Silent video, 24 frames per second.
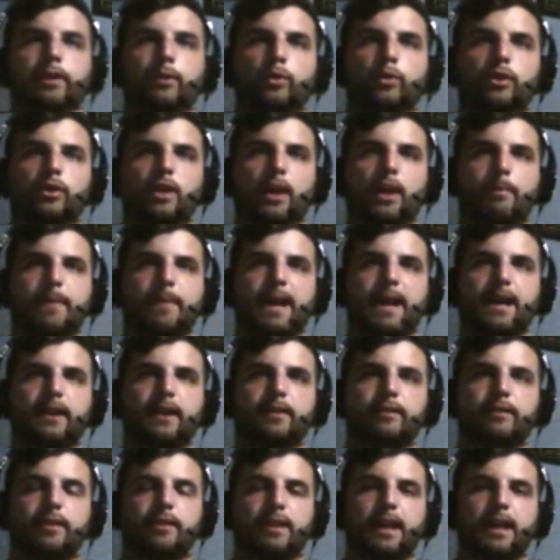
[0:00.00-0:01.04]
cut back
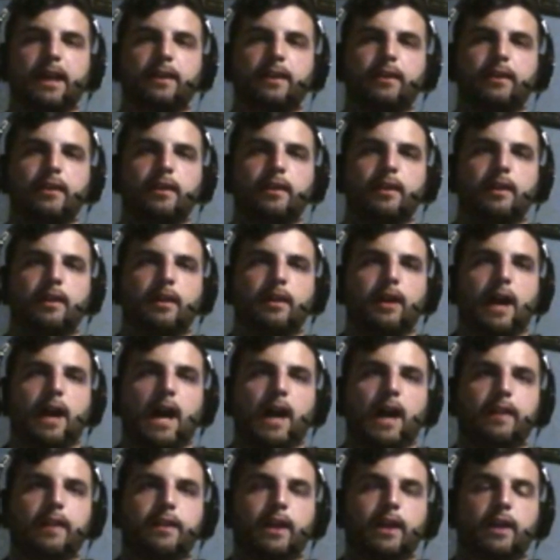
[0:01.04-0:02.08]
into that.
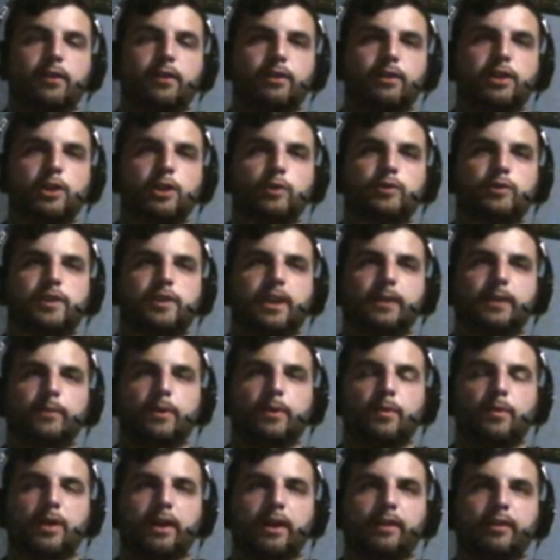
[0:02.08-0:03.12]
The other huge thing we
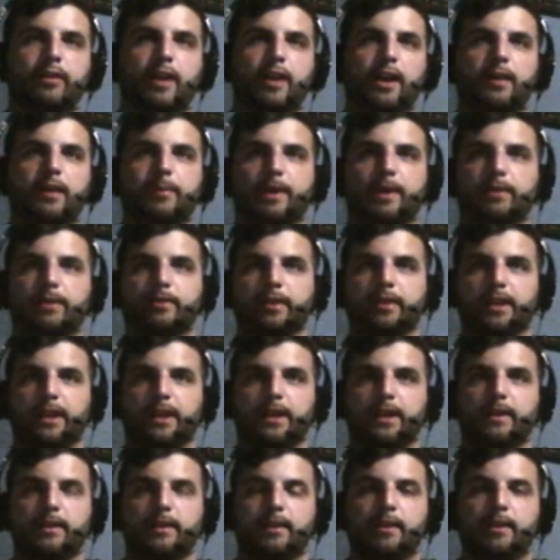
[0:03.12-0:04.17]
want to talk about
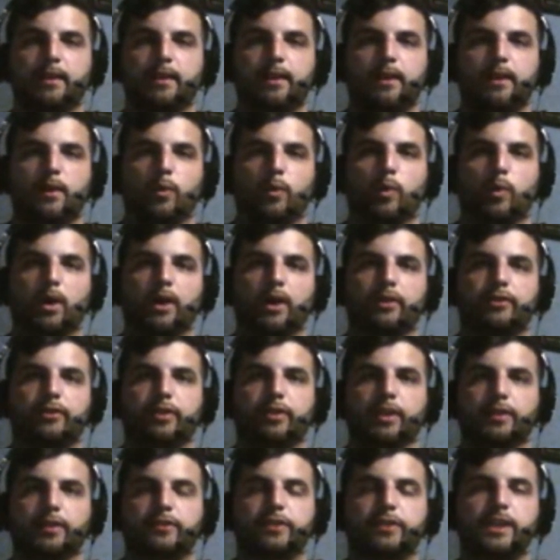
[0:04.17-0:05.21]
today was the
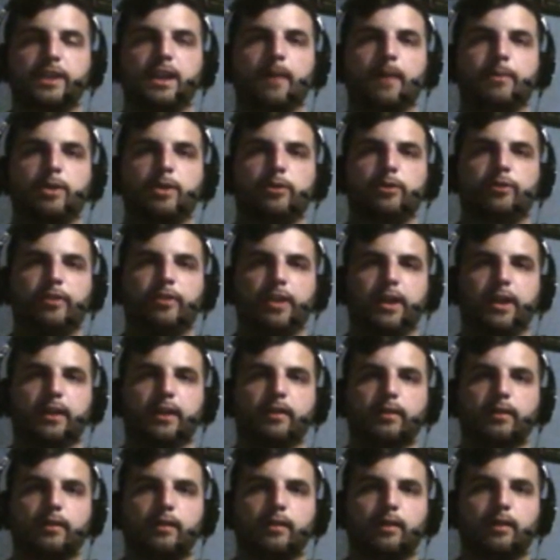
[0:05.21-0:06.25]
CWC.
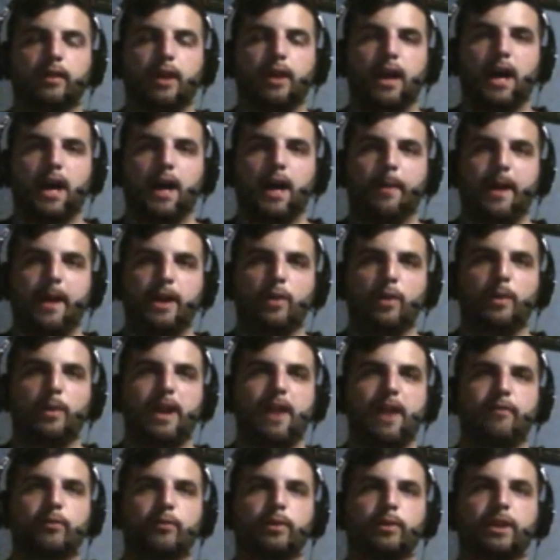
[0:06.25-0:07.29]
I know we
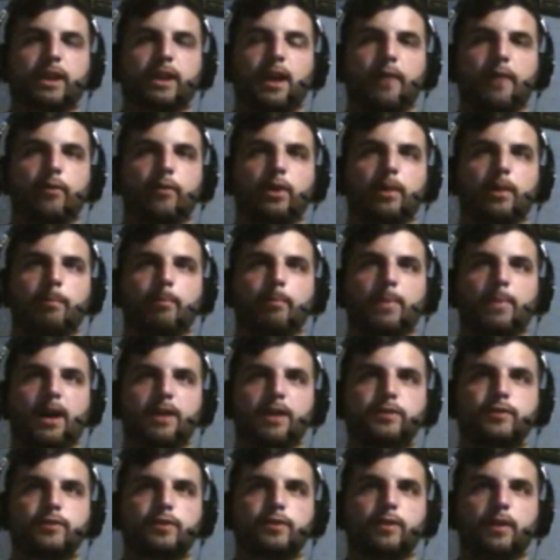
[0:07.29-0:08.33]
haven't really covered it
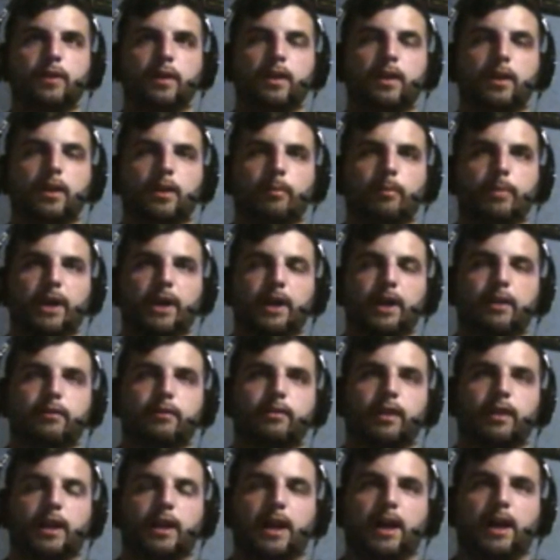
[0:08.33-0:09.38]
much, but
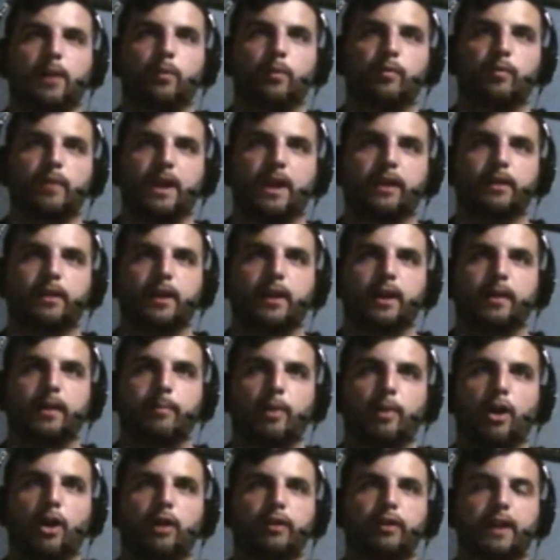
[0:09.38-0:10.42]
like
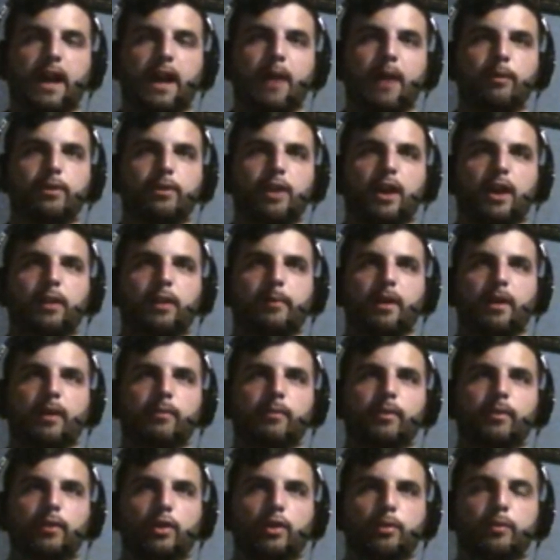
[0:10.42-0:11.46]
Paul and I were talking about
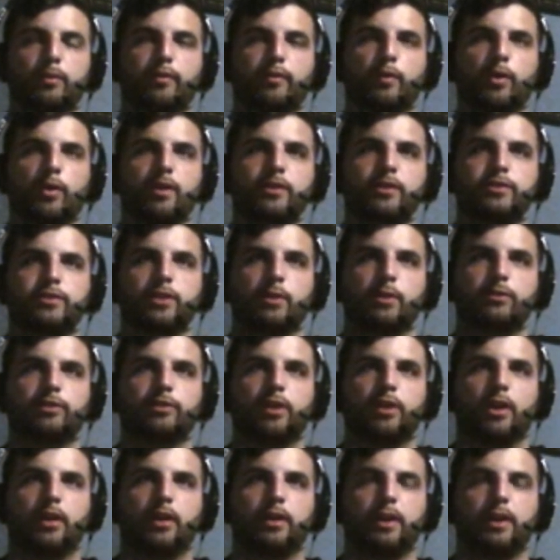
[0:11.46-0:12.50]
a little before the show
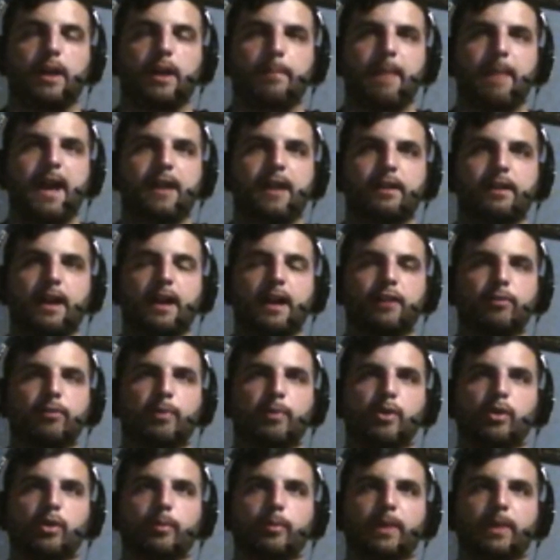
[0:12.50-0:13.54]
started, and Matt and I had
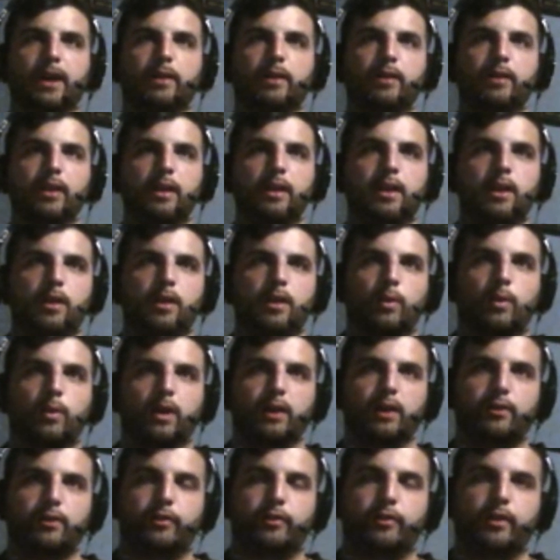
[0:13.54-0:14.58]
spoke about,
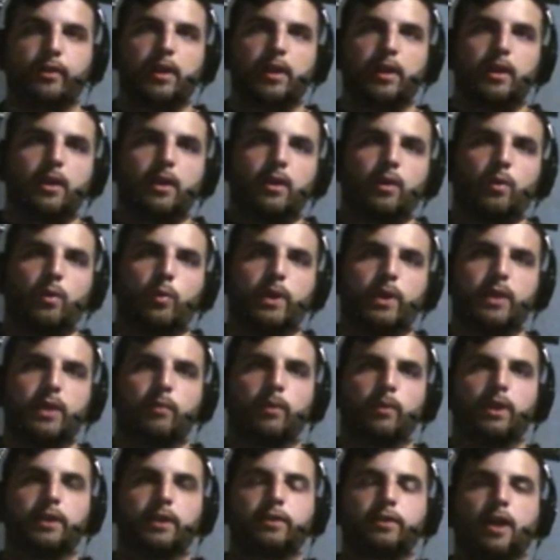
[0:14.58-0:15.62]
was we didn't
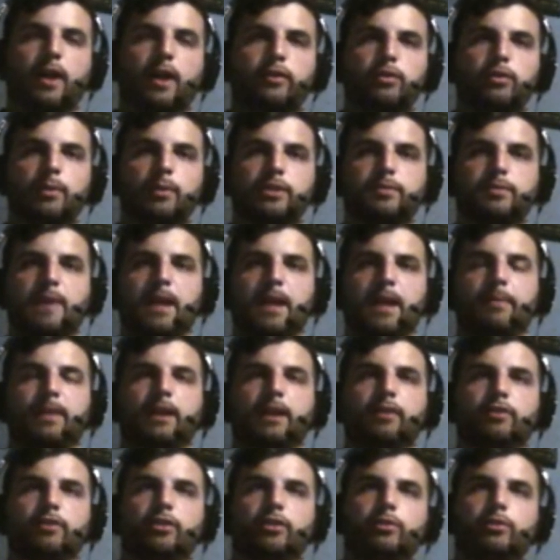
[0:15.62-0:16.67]
really talk too much about it
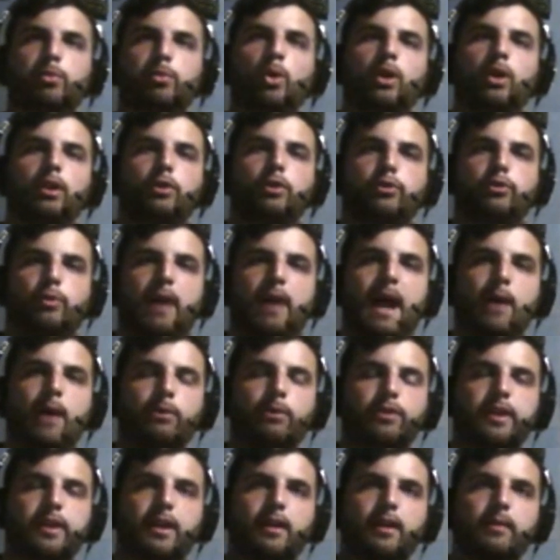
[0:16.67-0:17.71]
because the spoilers were out
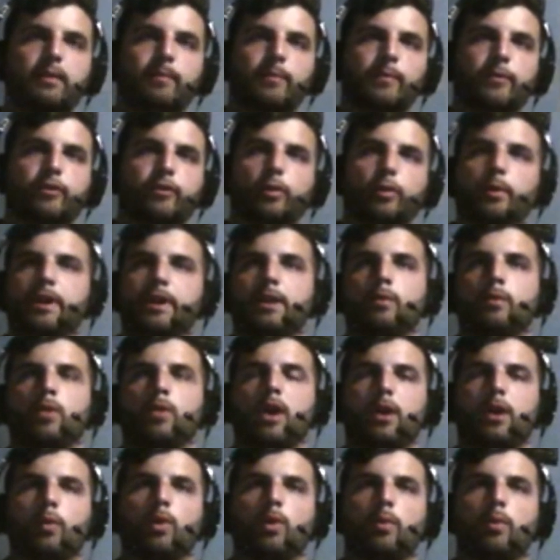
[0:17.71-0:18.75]
there, so we didn't want to
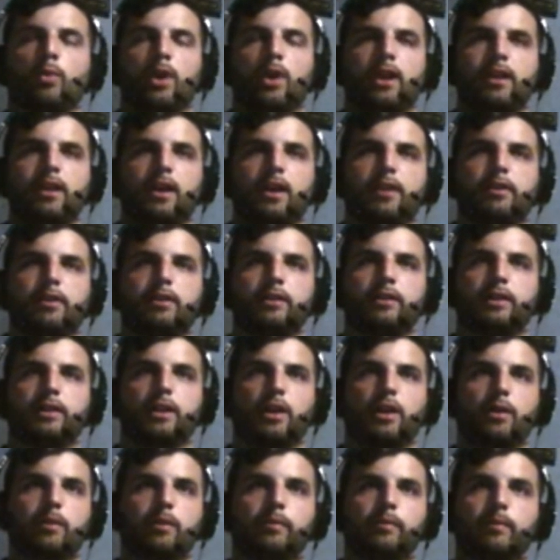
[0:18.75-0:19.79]
one way or the other,
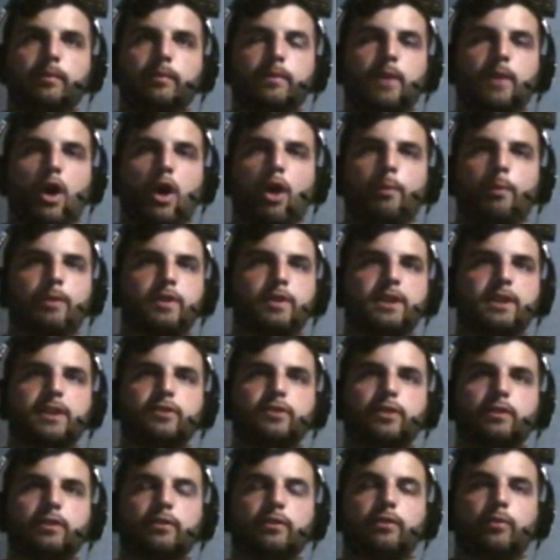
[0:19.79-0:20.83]
our
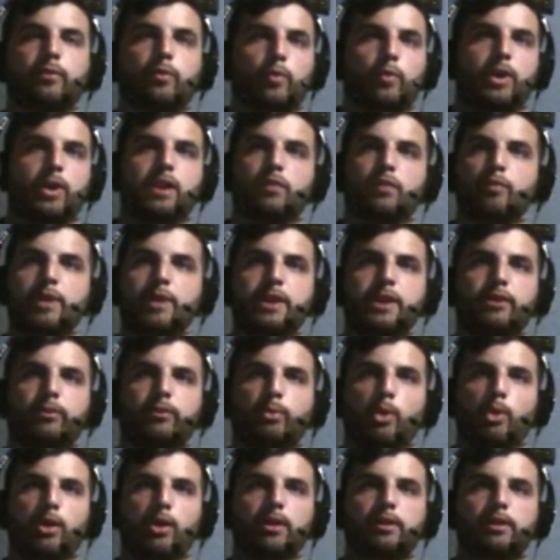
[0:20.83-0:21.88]
predictions. We didn't read the
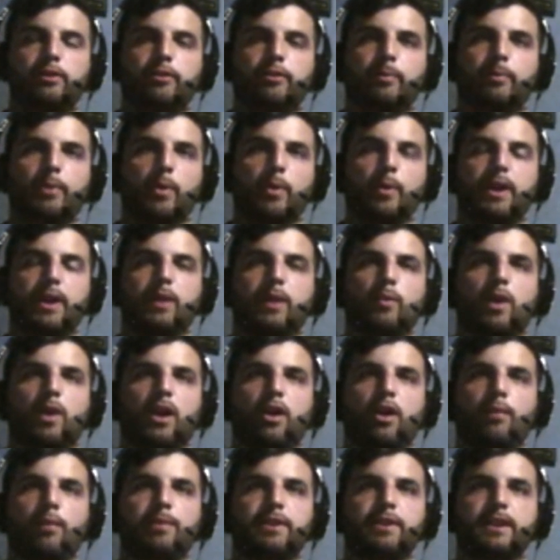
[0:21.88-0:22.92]
spoilers, but we didn't want
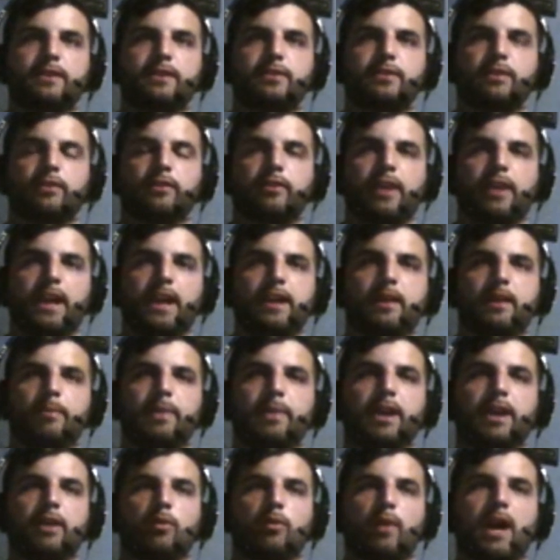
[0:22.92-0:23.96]
our predictions to end up
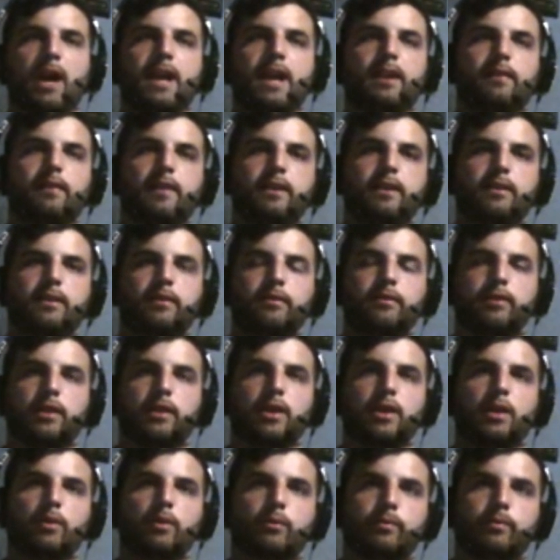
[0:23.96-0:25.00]
being right, and then,
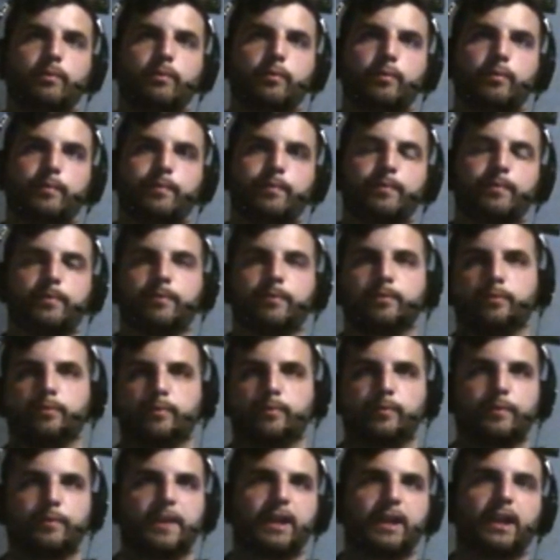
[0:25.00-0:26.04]

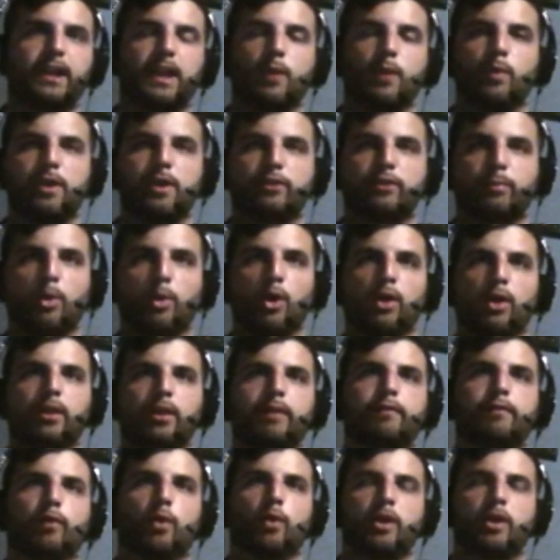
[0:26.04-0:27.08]
thinking that we spoiled it
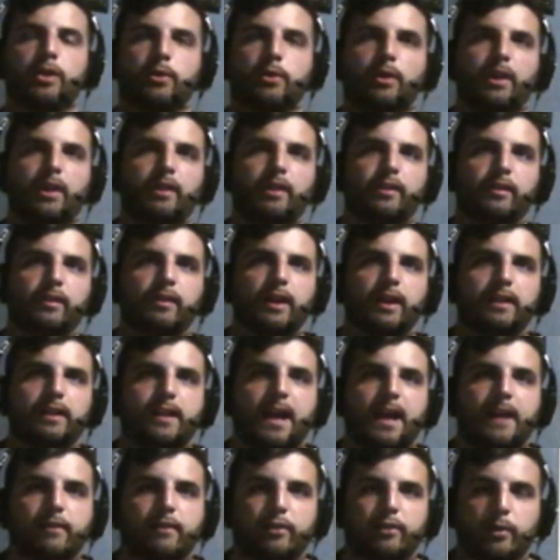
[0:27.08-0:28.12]
for you or anything like
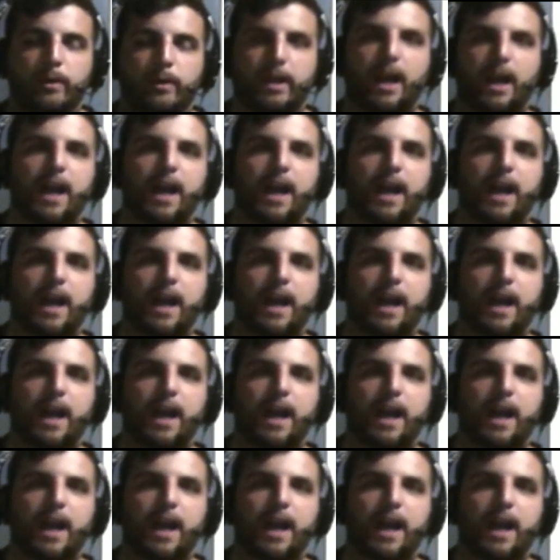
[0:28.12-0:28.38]
that. So we kind of